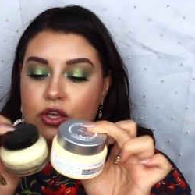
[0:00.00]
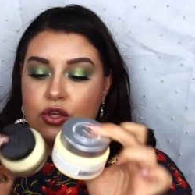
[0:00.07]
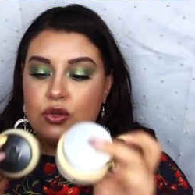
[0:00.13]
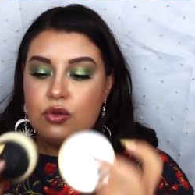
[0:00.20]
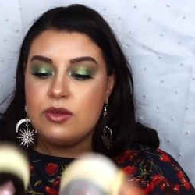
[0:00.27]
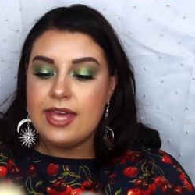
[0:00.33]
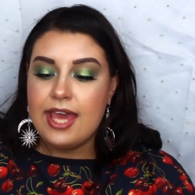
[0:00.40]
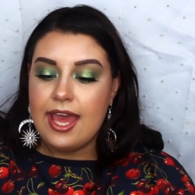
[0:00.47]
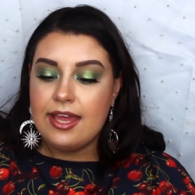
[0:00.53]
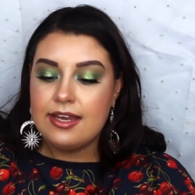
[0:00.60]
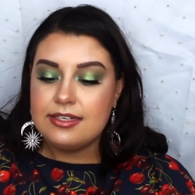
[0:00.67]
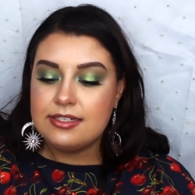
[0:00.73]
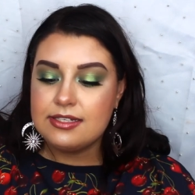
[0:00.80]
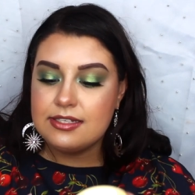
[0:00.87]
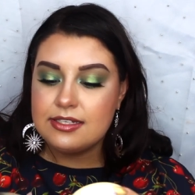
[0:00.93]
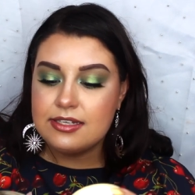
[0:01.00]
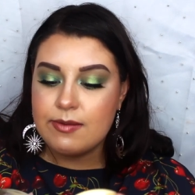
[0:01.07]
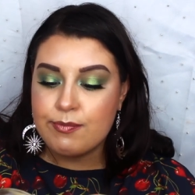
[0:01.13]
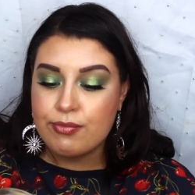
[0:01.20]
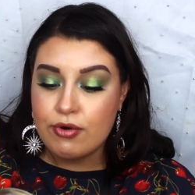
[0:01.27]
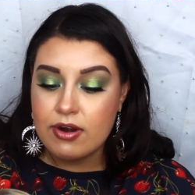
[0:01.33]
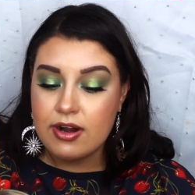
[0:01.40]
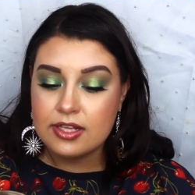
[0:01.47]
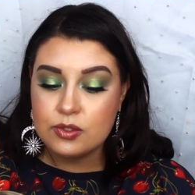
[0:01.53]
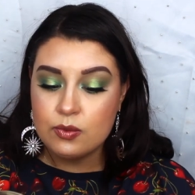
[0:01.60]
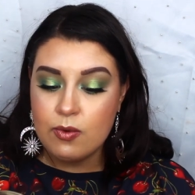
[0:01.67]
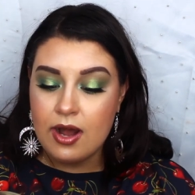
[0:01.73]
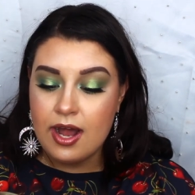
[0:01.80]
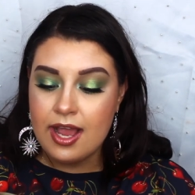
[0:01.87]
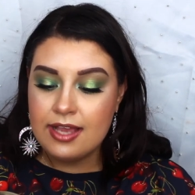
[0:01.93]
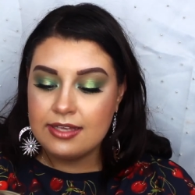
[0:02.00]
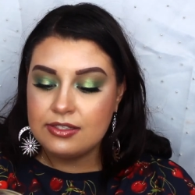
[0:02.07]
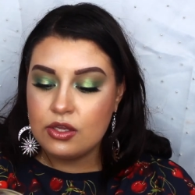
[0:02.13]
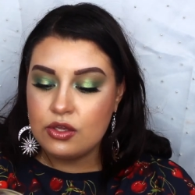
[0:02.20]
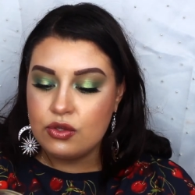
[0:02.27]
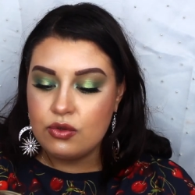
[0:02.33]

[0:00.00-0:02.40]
you get, product-wise,